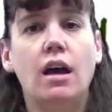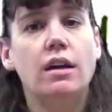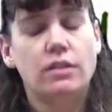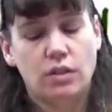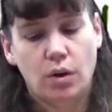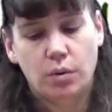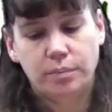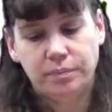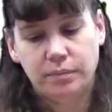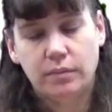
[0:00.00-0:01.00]

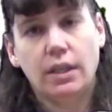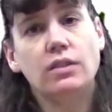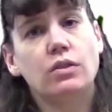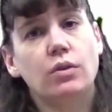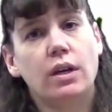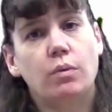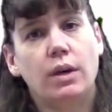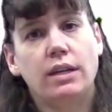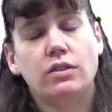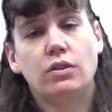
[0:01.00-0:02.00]
So that's a great
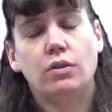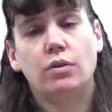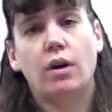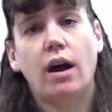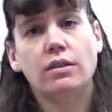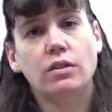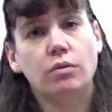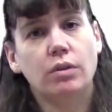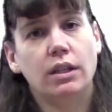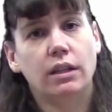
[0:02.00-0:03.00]
way to
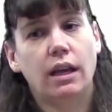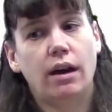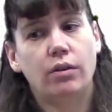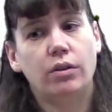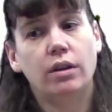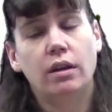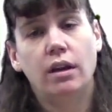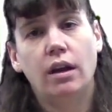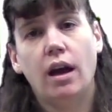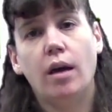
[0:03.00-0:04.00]
also read aloud.
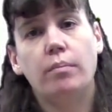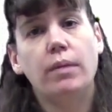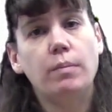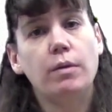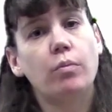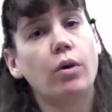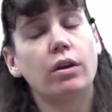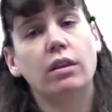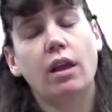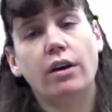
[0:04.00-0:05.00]
Maybe
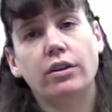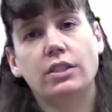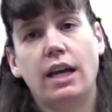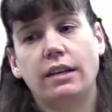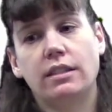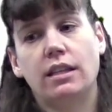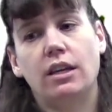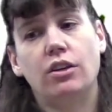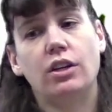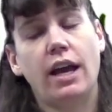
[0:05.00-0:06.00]
more longer text
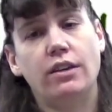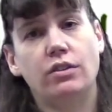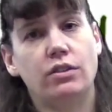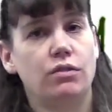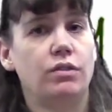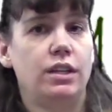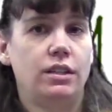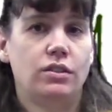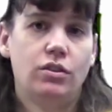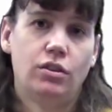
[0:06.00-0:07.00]
that you're not used to reading
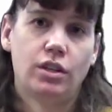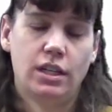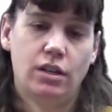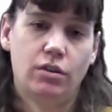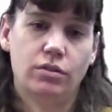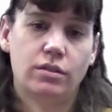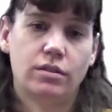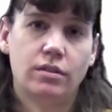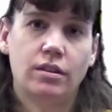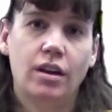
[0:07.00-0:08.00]
to your kiddos.